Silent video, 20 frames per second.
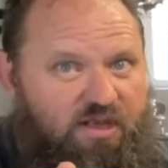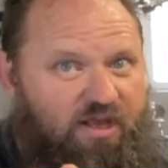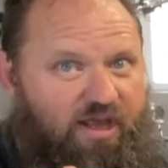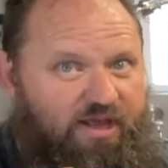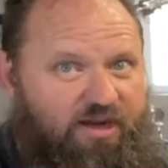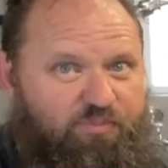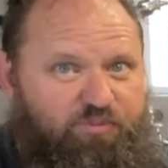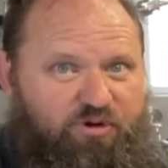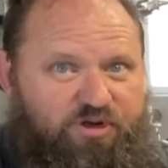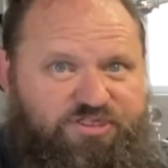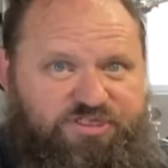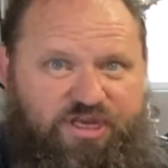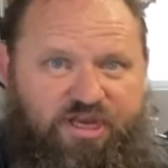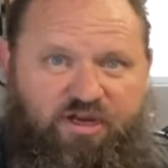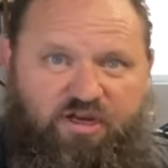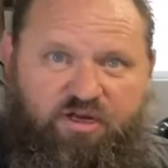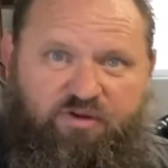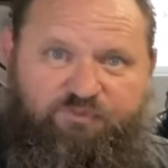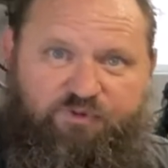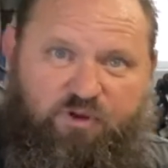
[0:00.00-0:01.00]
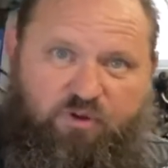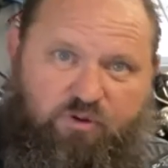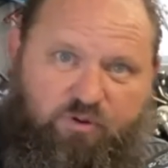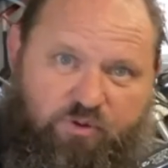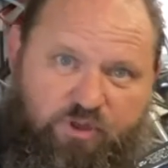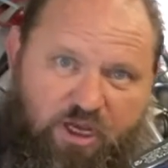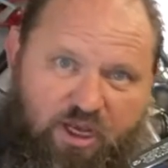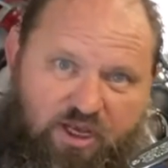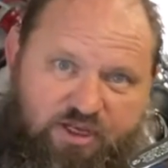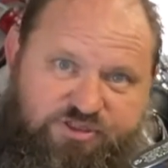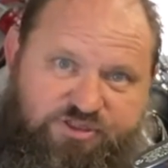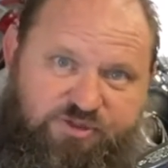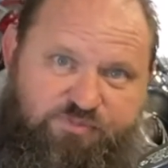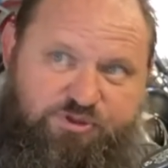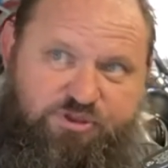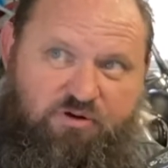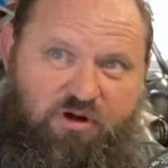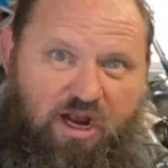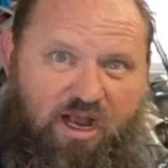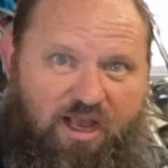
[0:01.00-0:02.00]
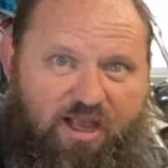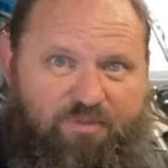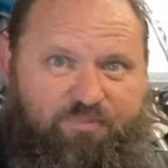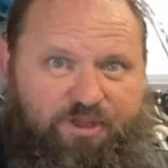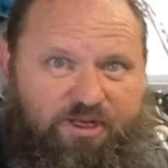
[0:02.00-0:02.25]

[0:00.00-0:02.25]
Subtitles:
I'd appreciate it if you'd subscribe